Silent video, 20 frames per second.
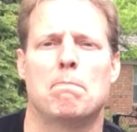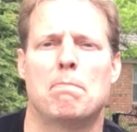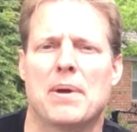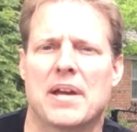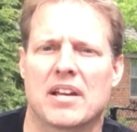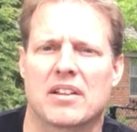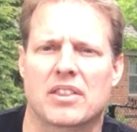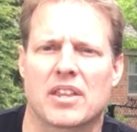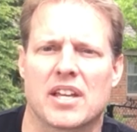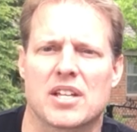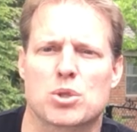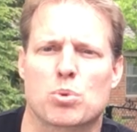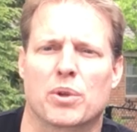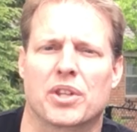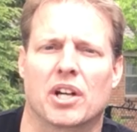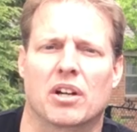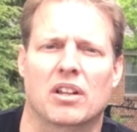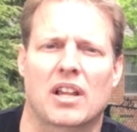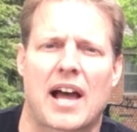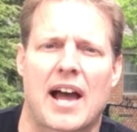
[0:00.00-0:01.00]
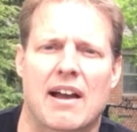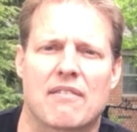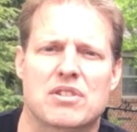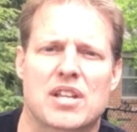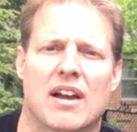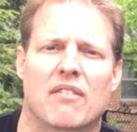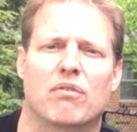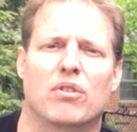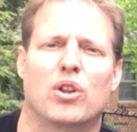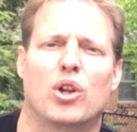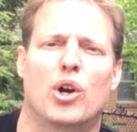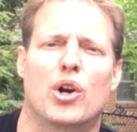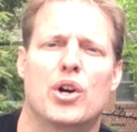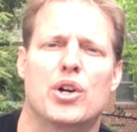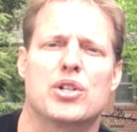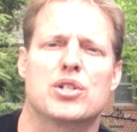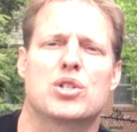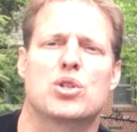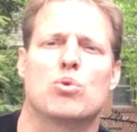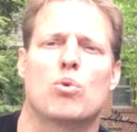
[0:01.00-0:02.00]
big things with their lives have
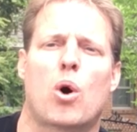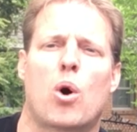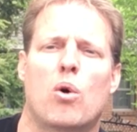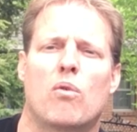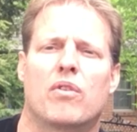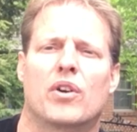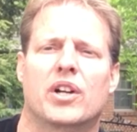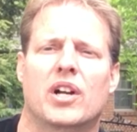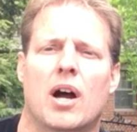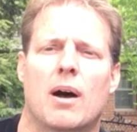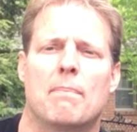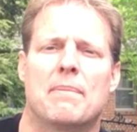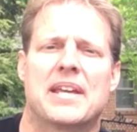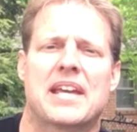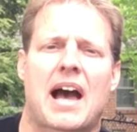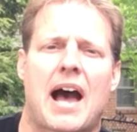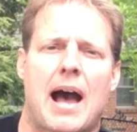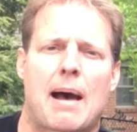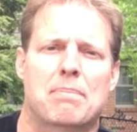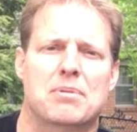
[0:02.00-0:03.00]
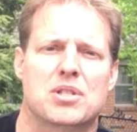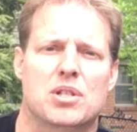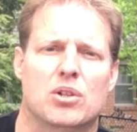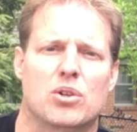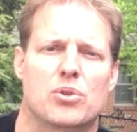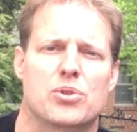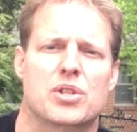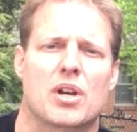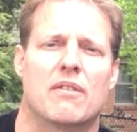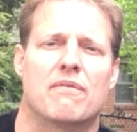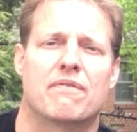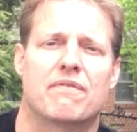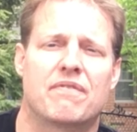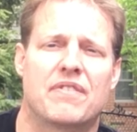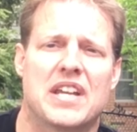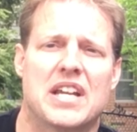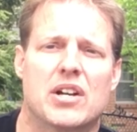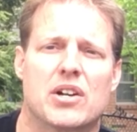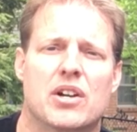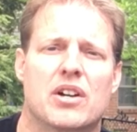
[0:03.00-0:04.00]
learned to overcome the obstacles of
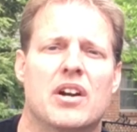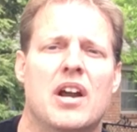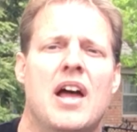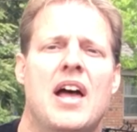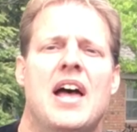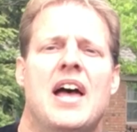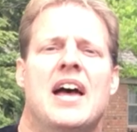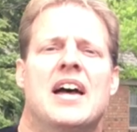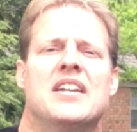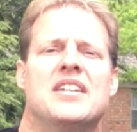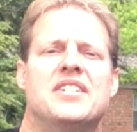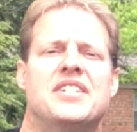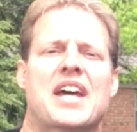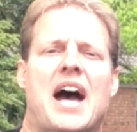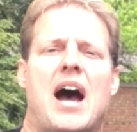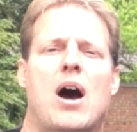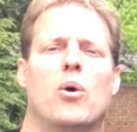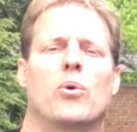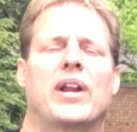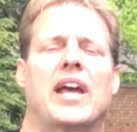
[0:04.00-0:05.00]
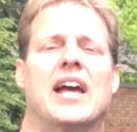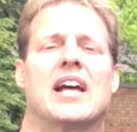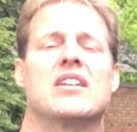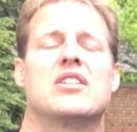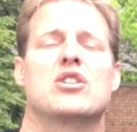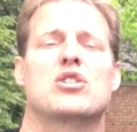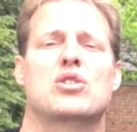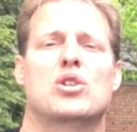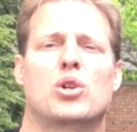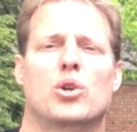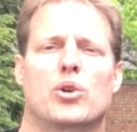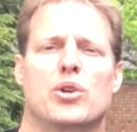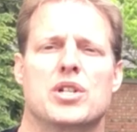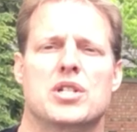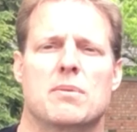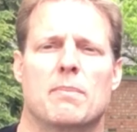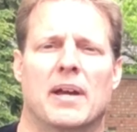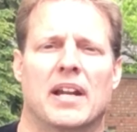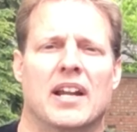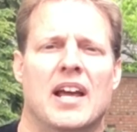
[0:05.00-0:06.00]
fear, doubt, and
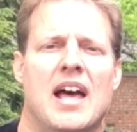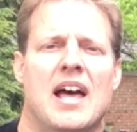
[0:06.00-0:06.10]
discouragement.